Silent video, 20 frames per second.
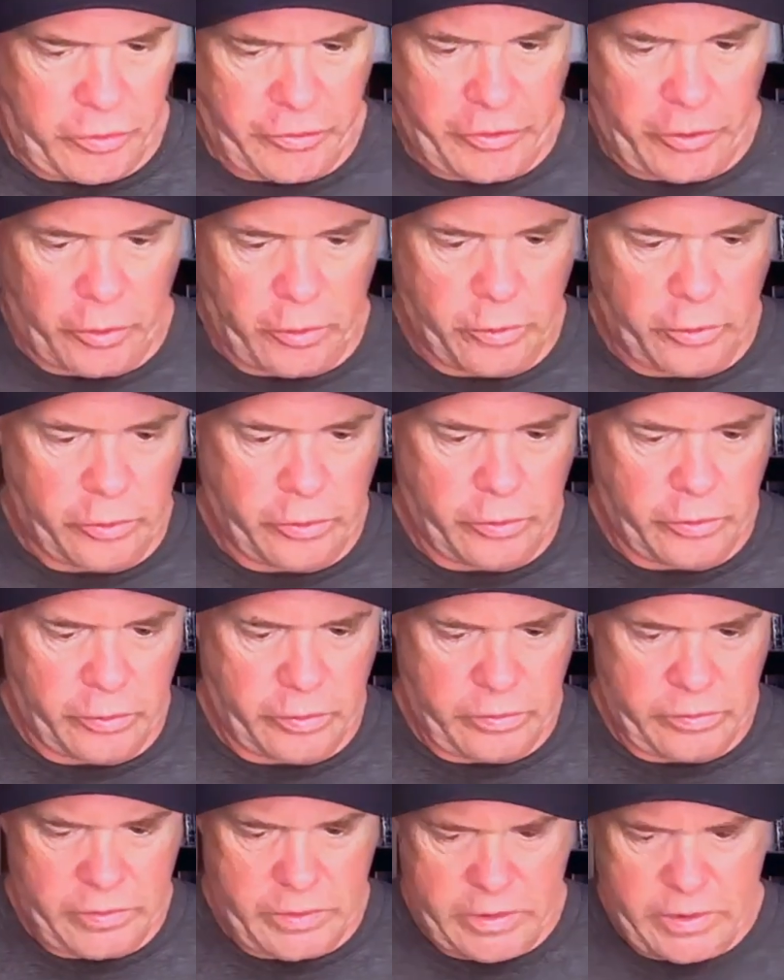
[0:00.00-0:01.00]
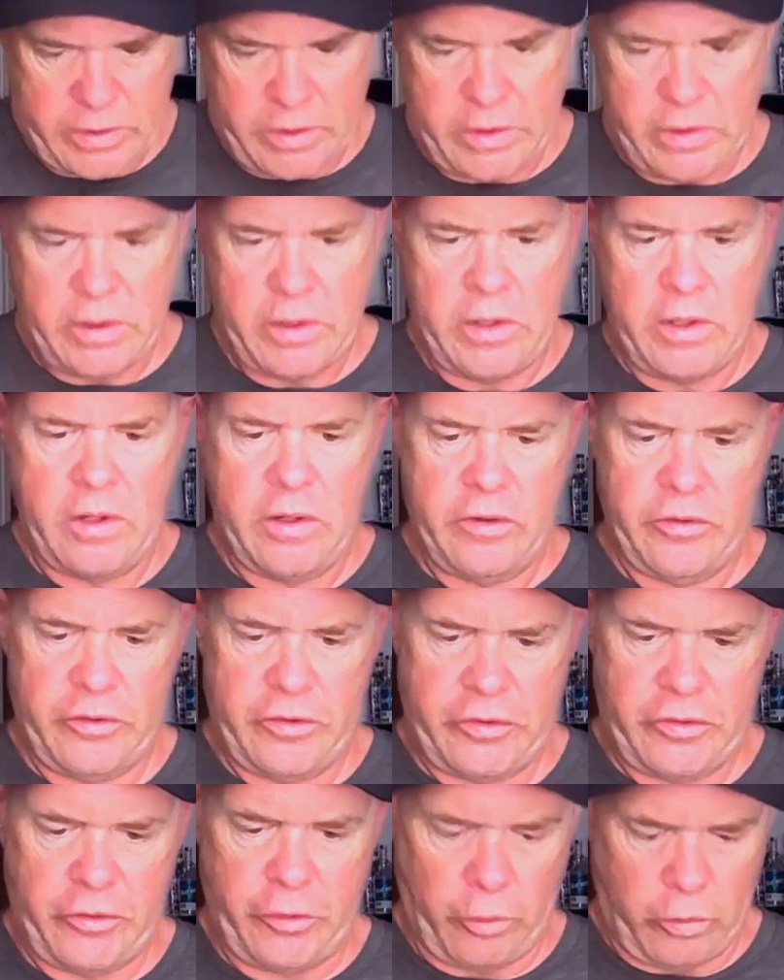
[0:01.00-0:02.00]
Tull
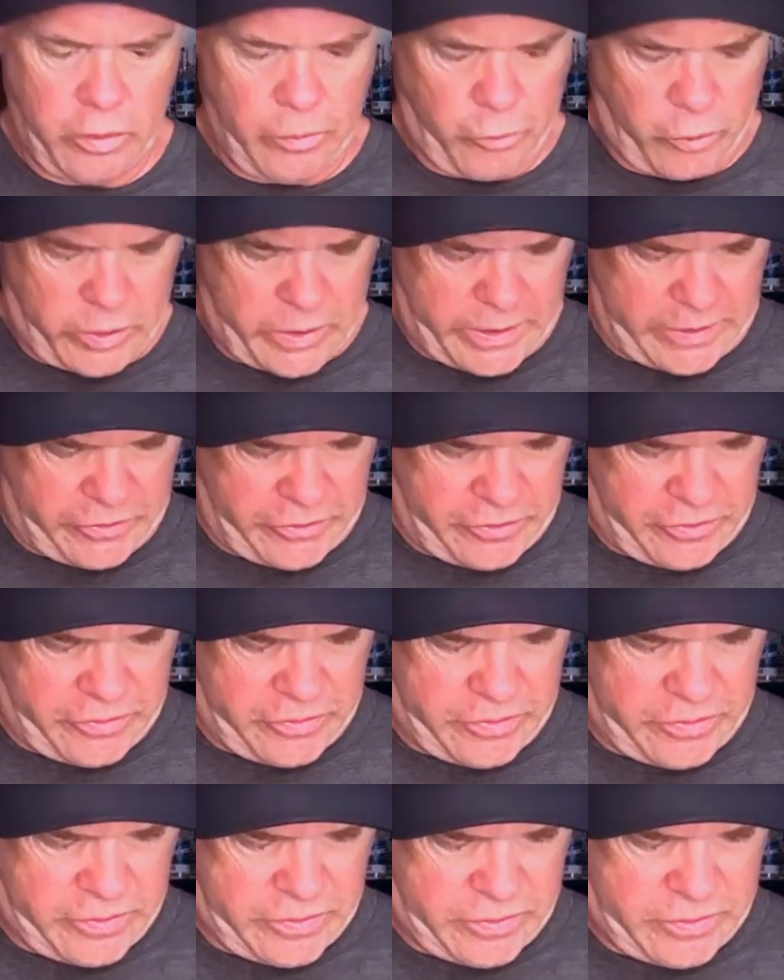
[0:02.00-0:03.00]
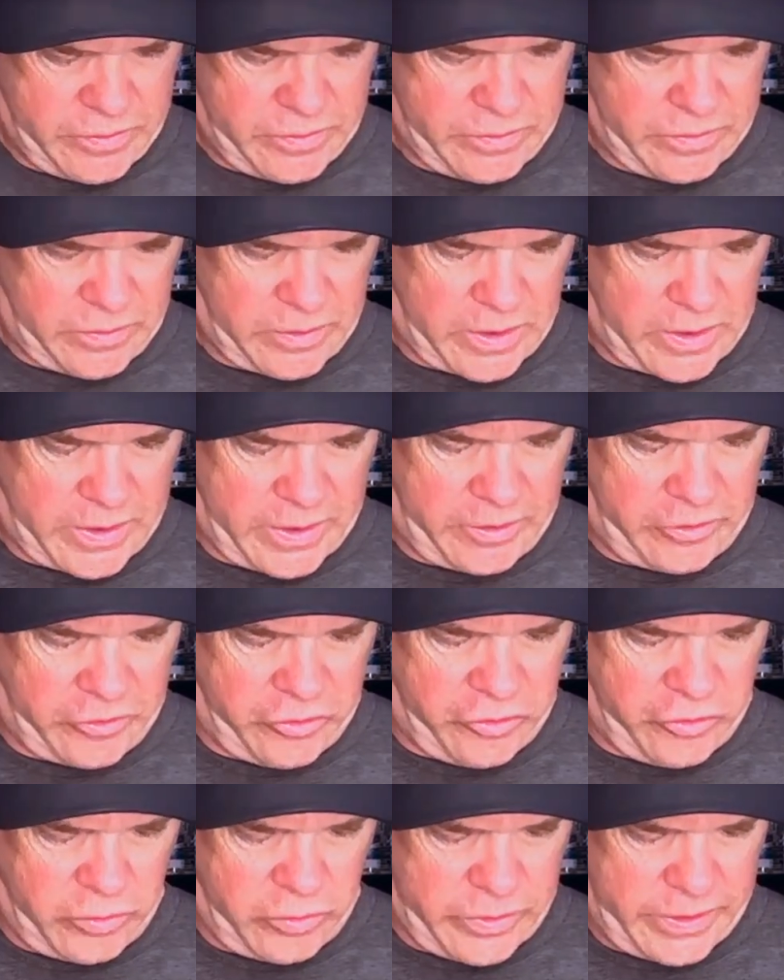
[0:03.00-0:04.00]
Stormwatch. Lines
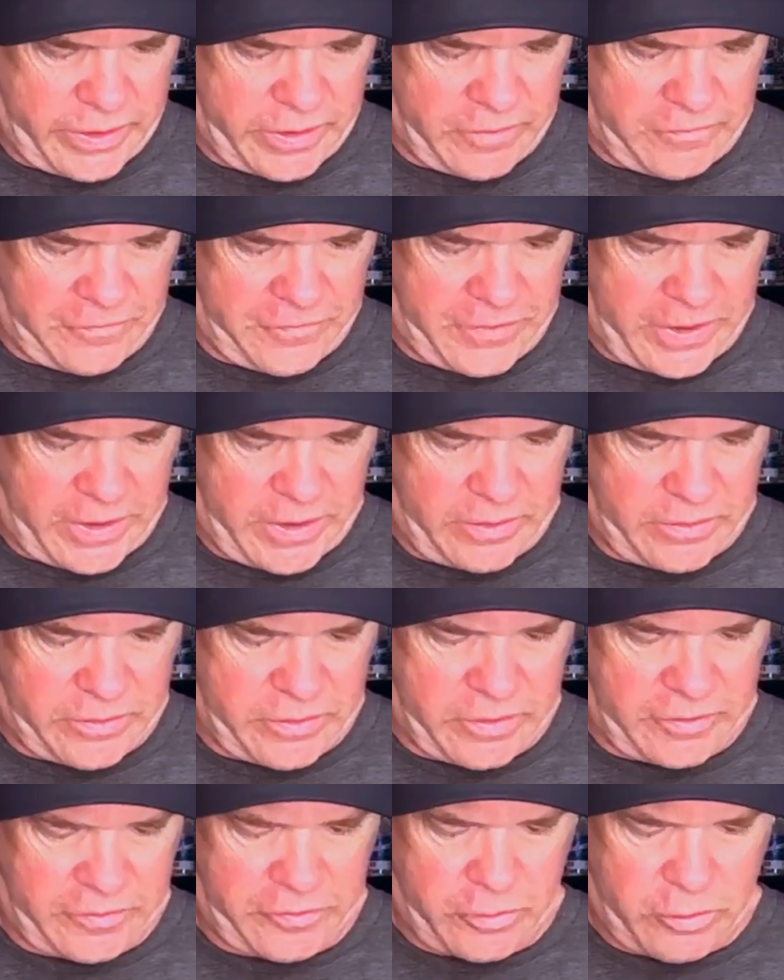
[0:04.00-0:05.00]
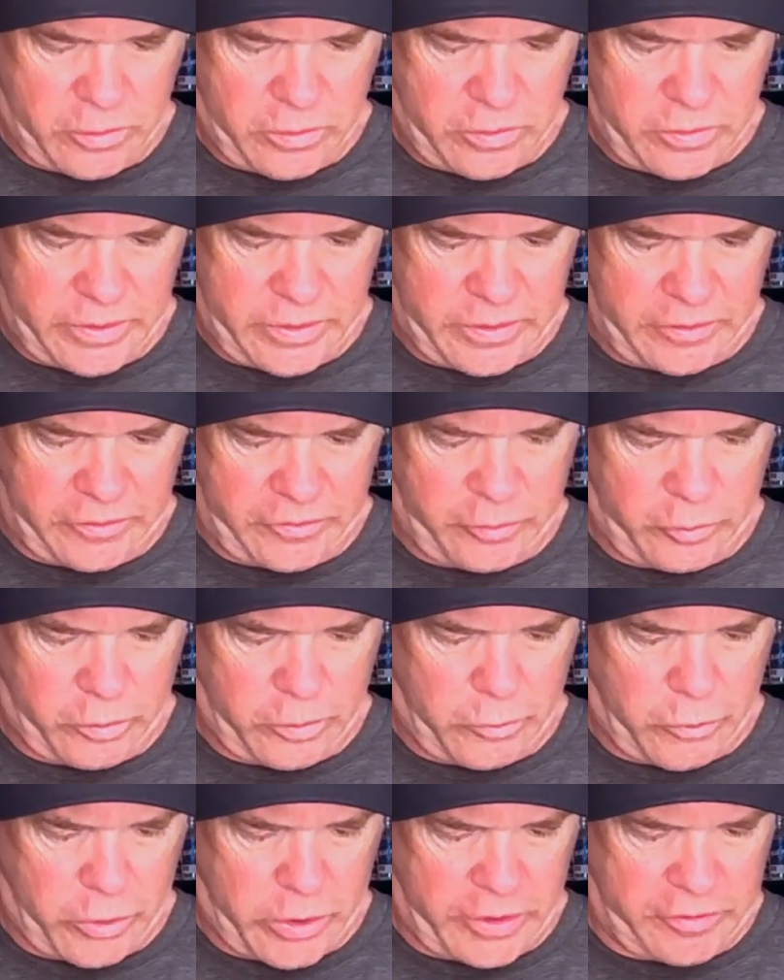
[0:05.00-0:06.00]
join in fate, discord, and the
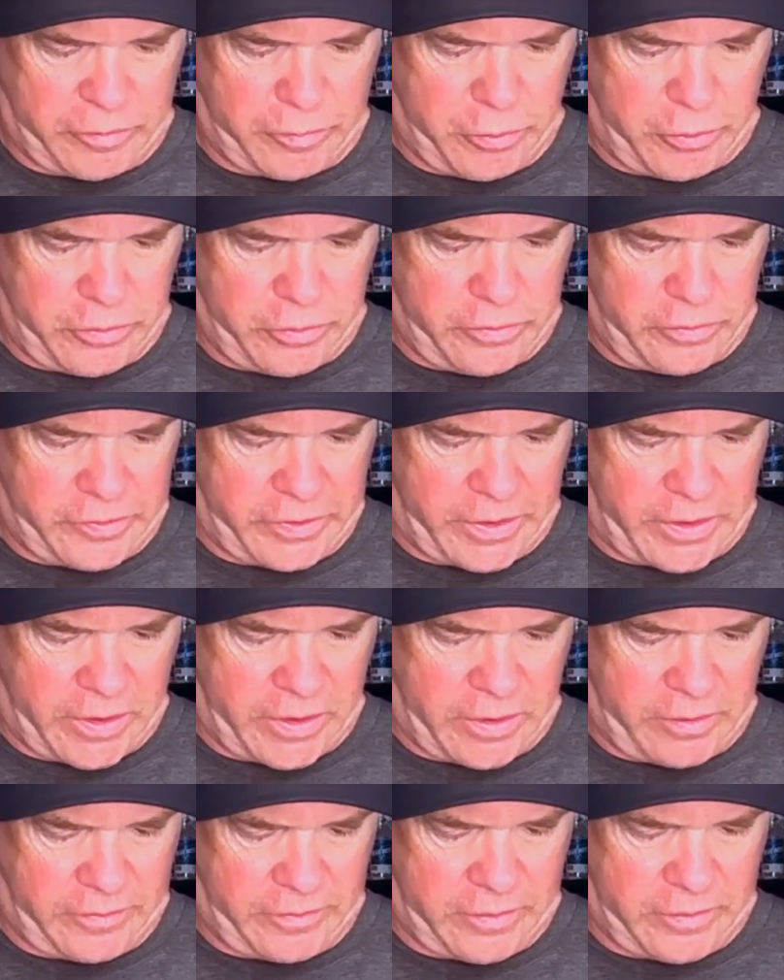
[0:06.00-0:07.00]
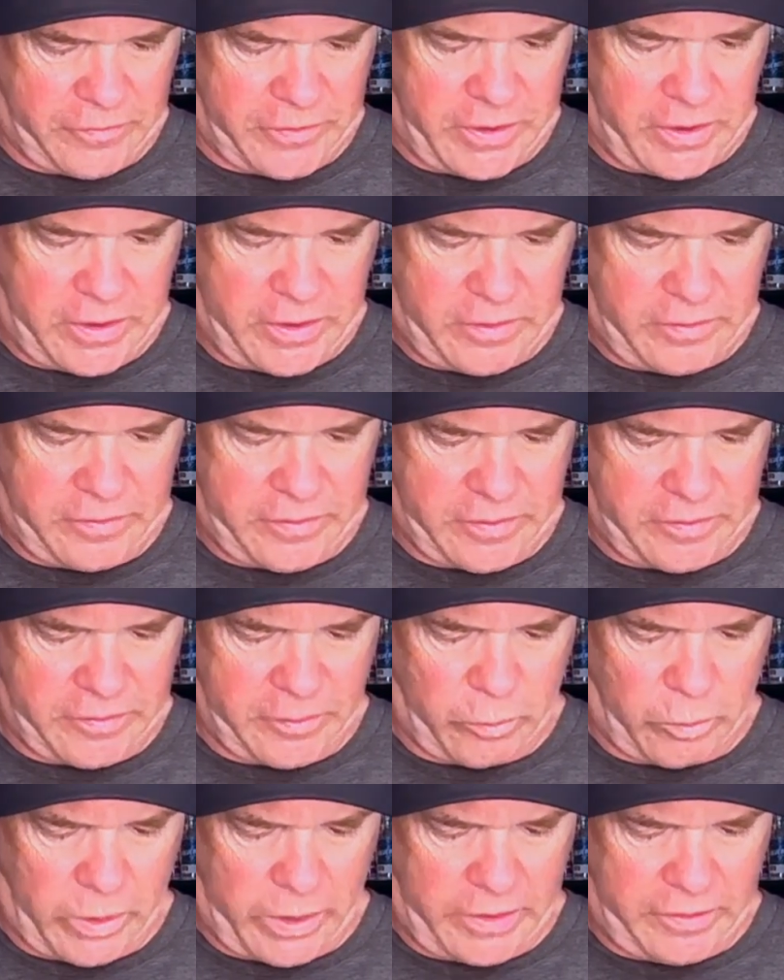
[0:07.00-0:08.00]
Stormwatch brews. A concert of kings as
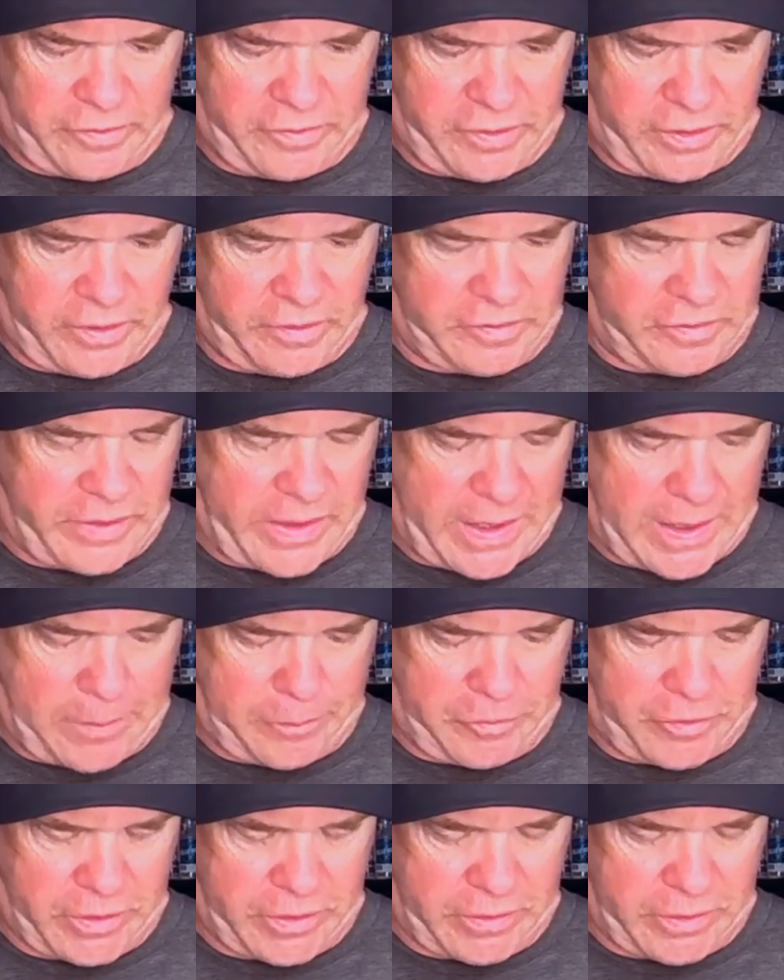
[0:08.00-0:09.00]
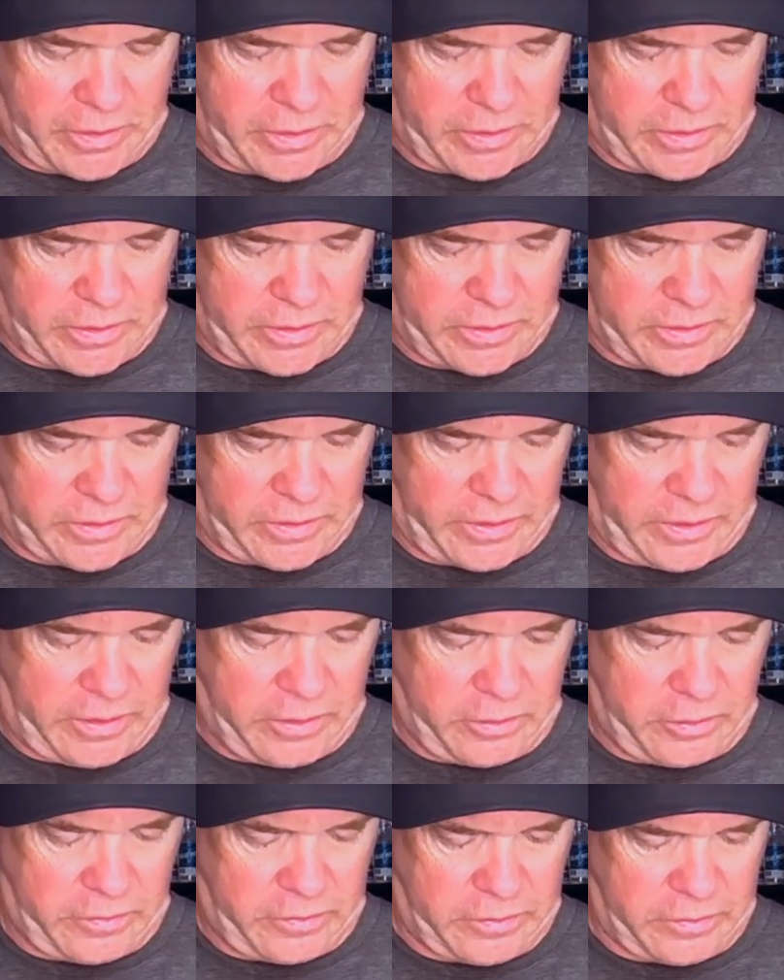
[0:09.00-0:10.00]
the white sea snaps at the
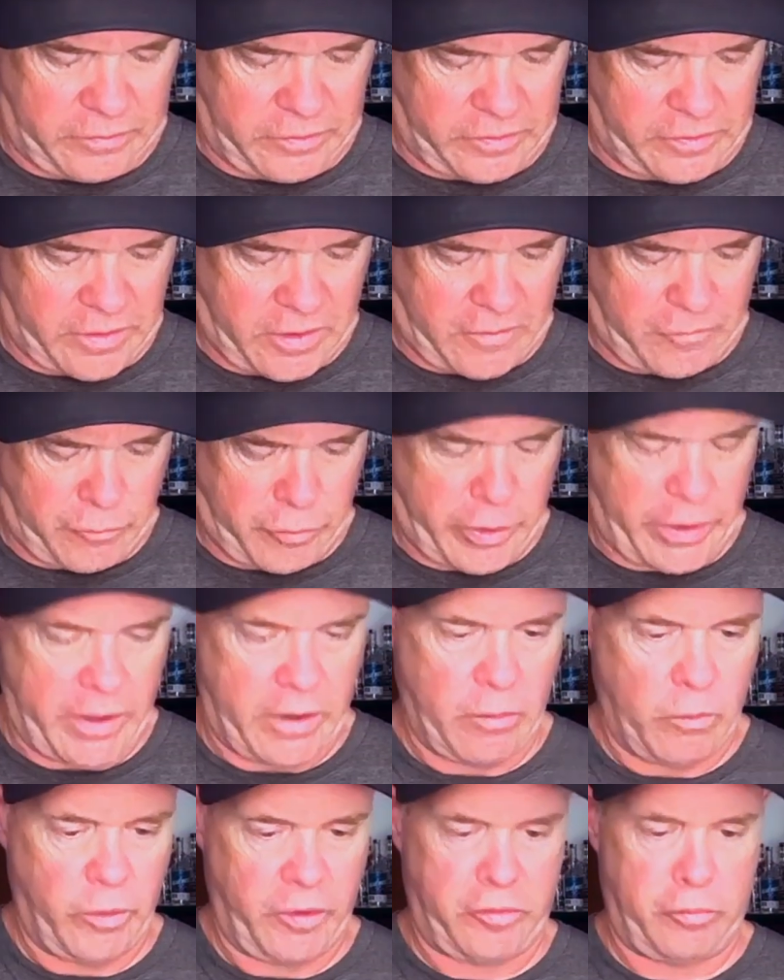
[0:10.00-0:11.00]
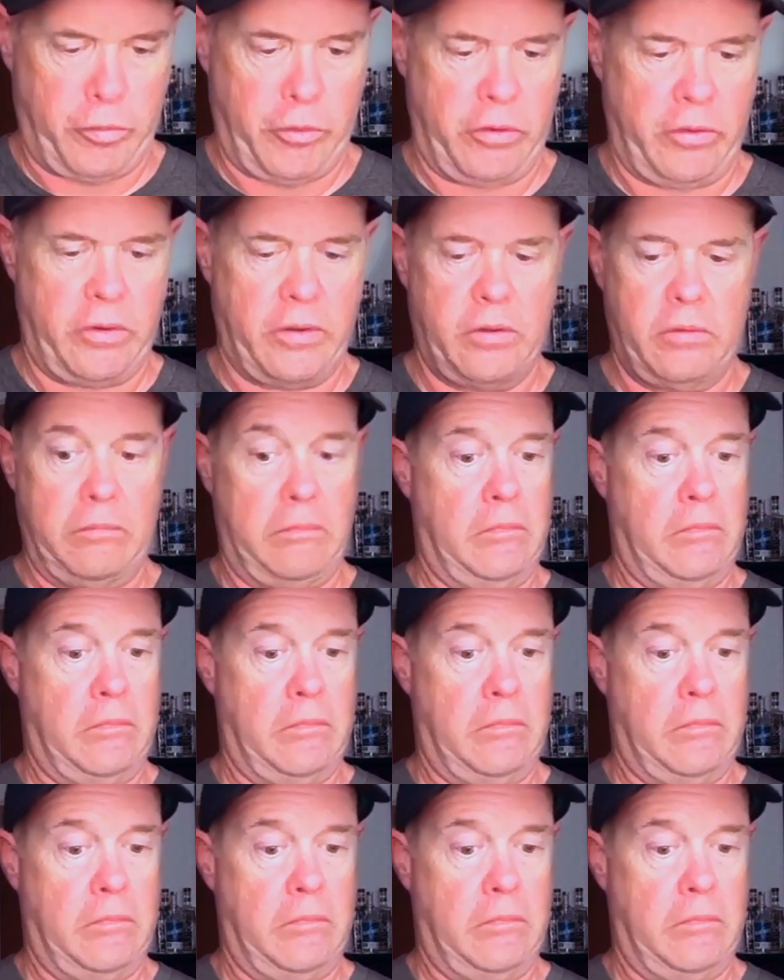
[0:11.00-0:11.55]
heels of a soft prayer whispered.